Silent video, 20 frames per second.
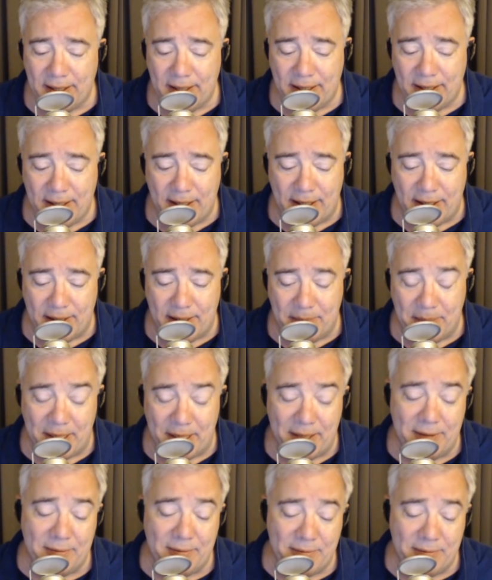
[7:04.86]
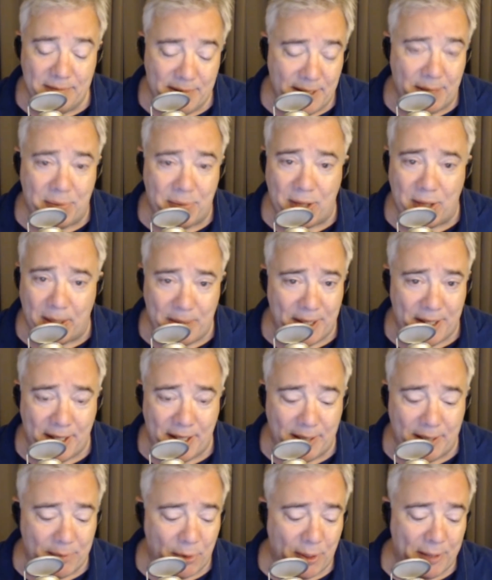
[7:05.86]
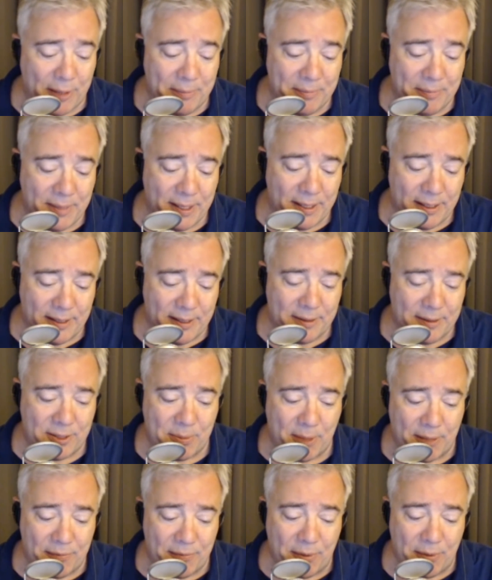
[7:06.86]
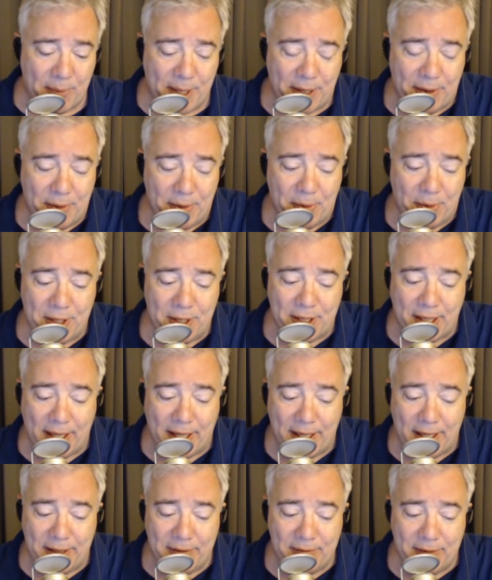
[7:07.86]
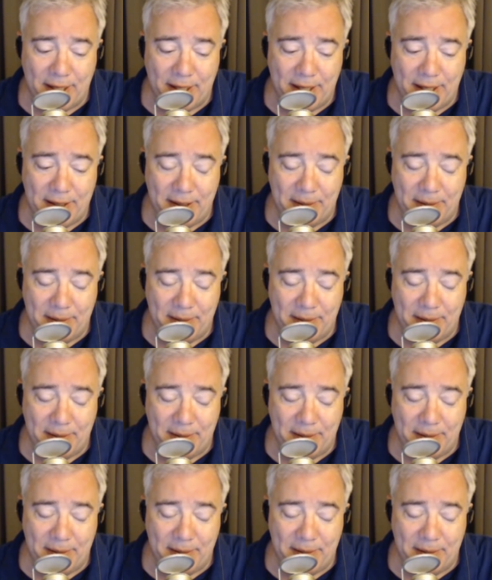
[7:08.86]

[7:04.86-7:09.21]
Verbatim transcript: Uh, but they're probably the number one uh, smartphone maker in the world again, right?